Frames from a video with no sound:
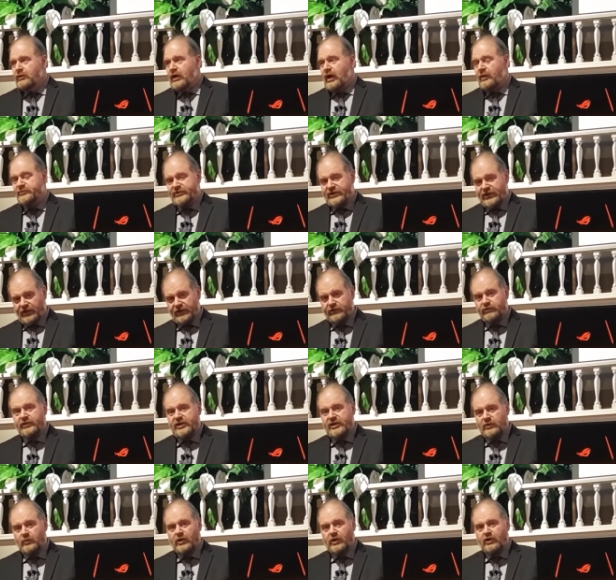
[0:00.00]
I'm telling you,
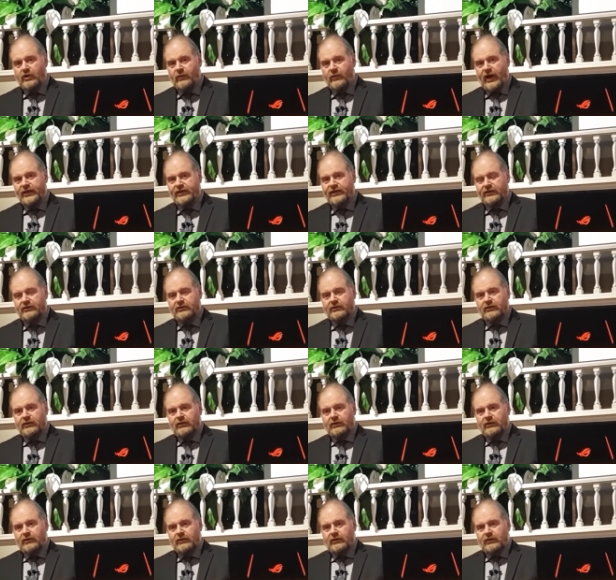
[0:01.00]
He will correct it.
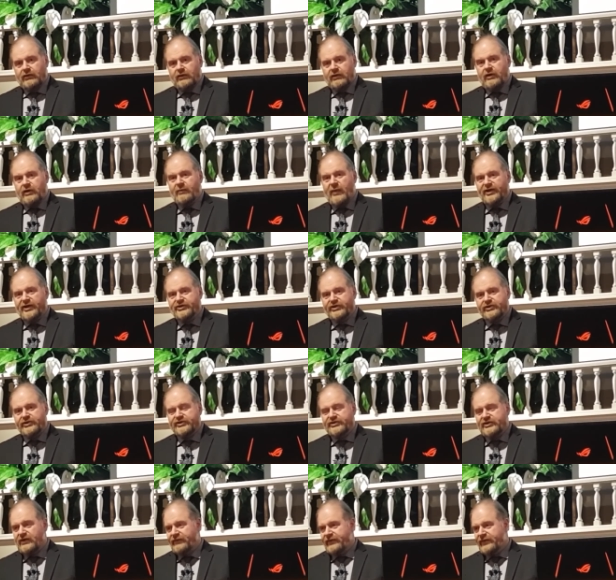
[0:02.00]
Imagine
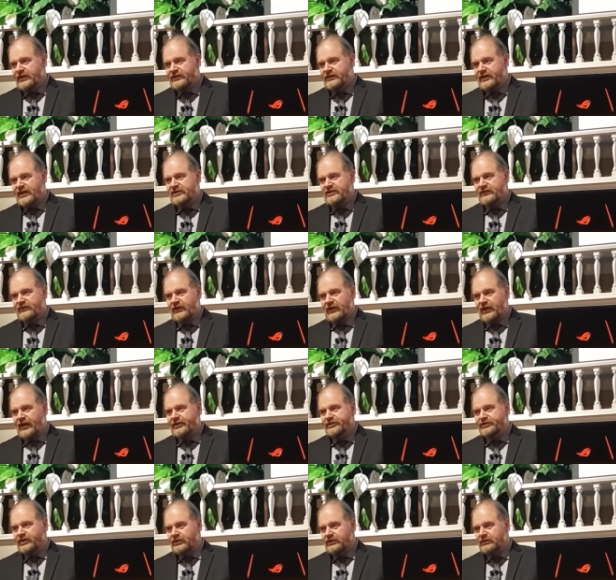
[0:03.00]
yourself in the days of
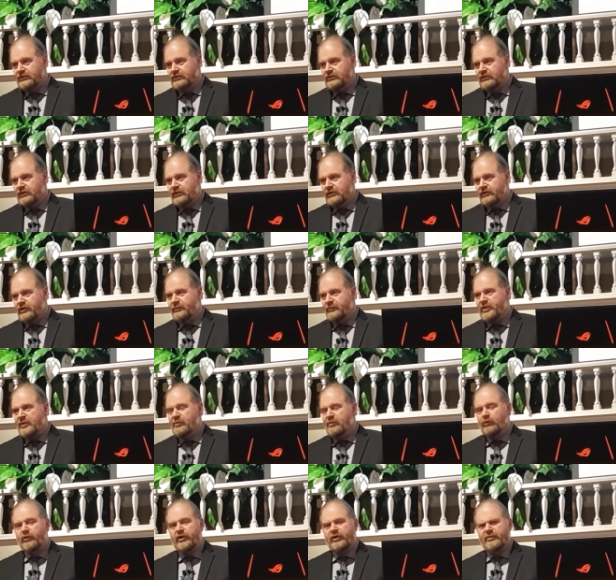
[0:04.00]
Elijah. The
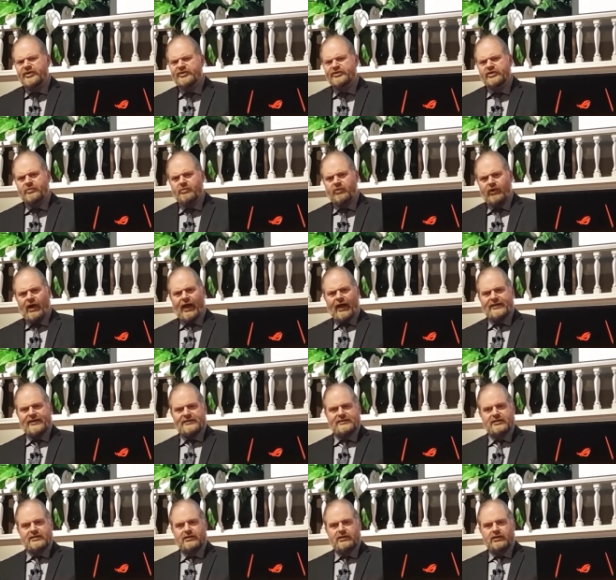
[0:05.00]
people would have been
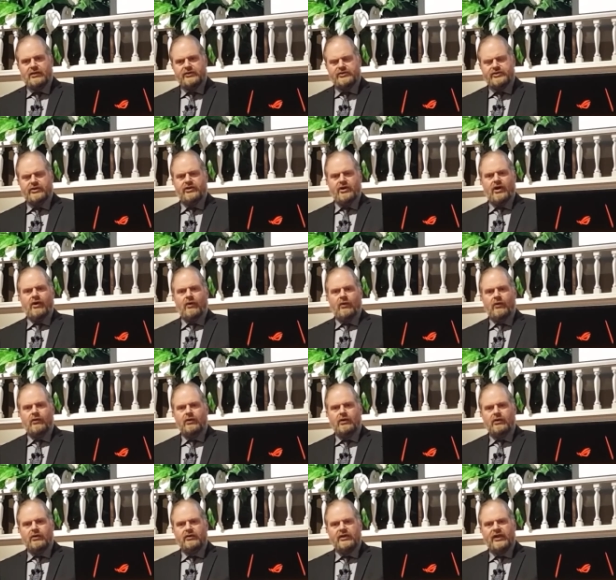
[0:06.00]
surprised to know
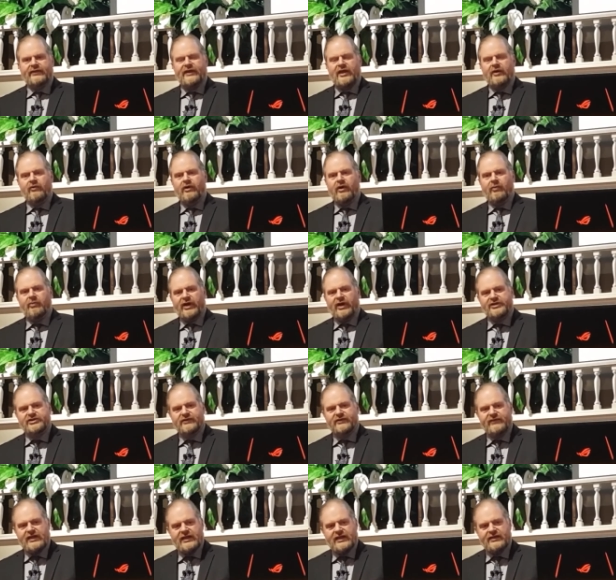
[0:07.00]
that they were a bunch
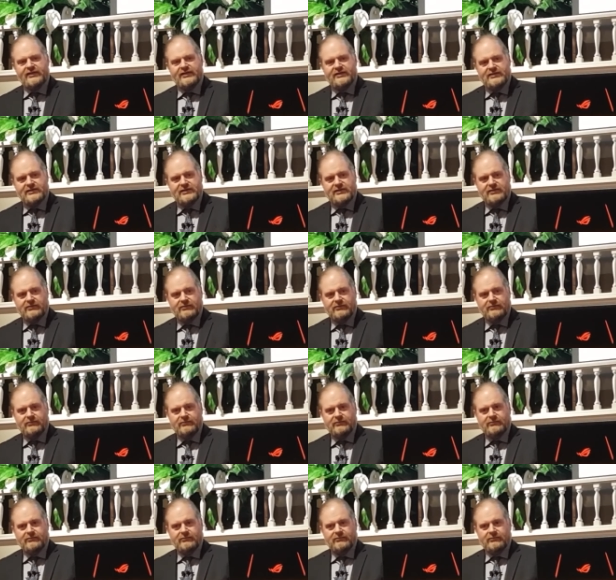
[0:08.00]
of heathens.
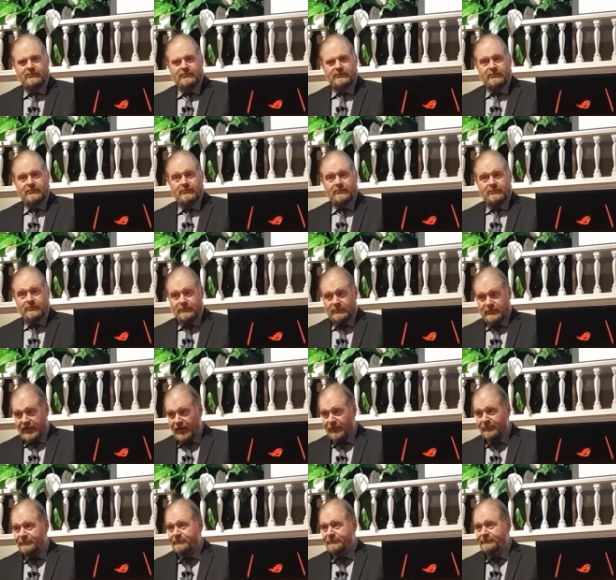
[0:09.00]

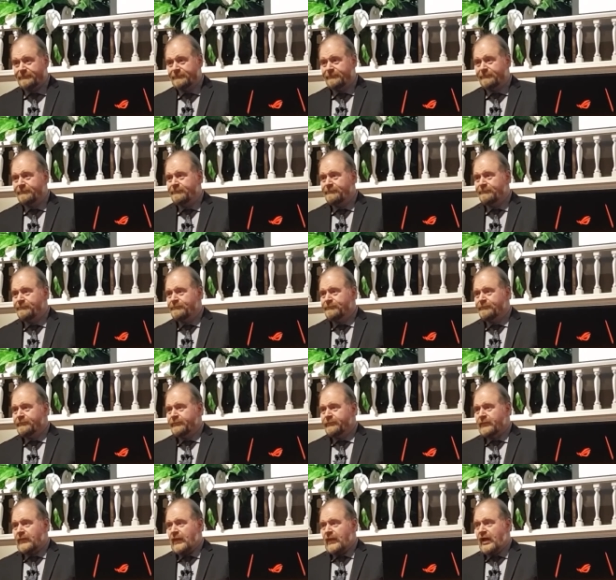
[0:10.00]
Yep.
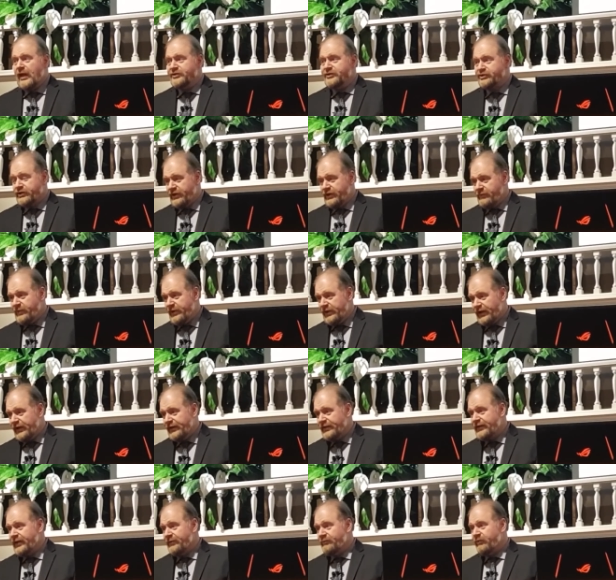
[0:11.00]
It's going to be
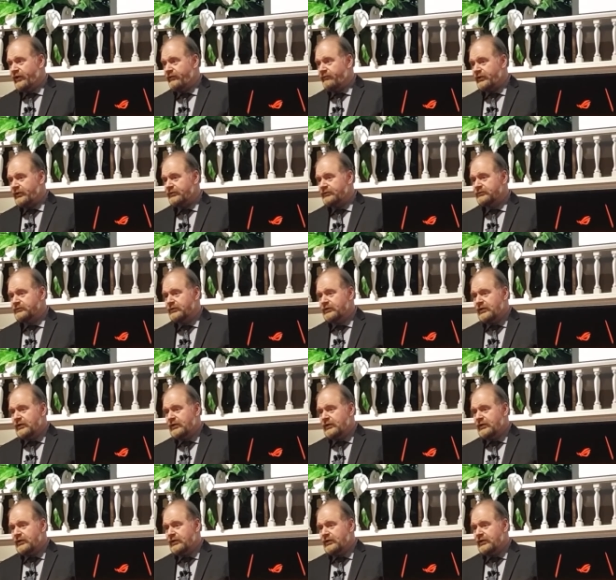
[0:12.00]
like that, brethren.